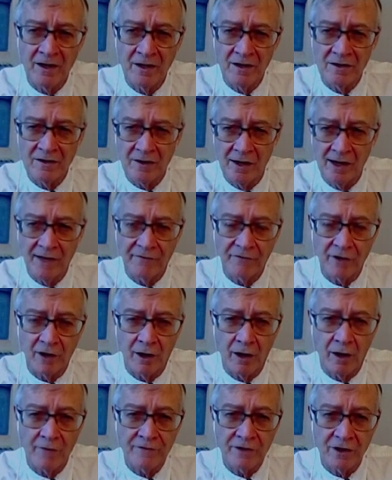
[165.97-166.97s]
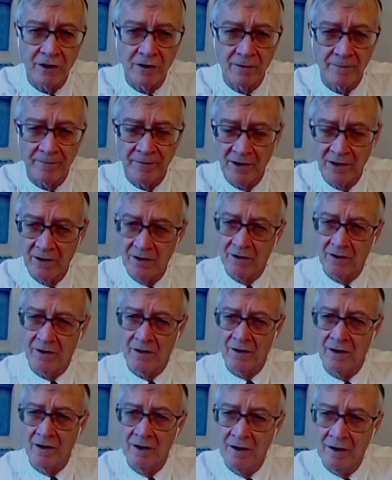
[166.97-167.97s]
the lift of
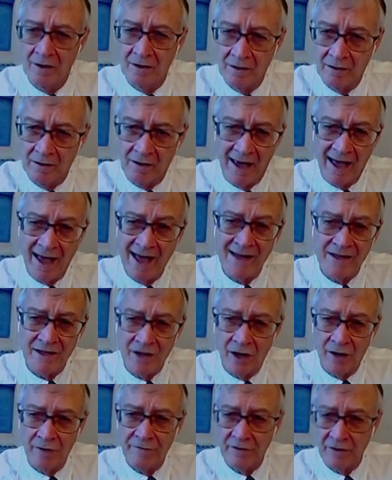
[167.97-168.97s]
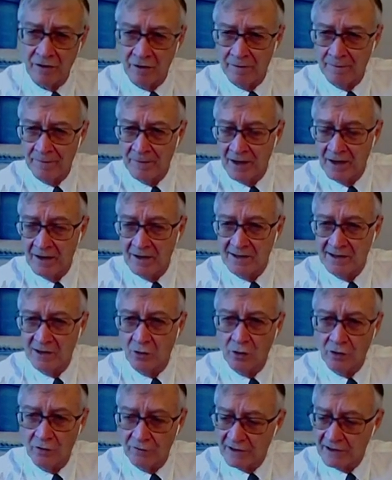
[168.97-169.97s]
the end of the
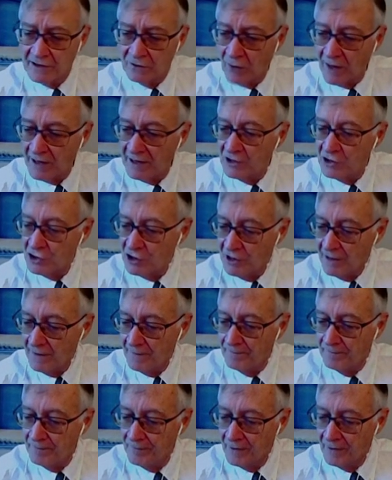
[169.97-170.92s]
zero COVID strategy.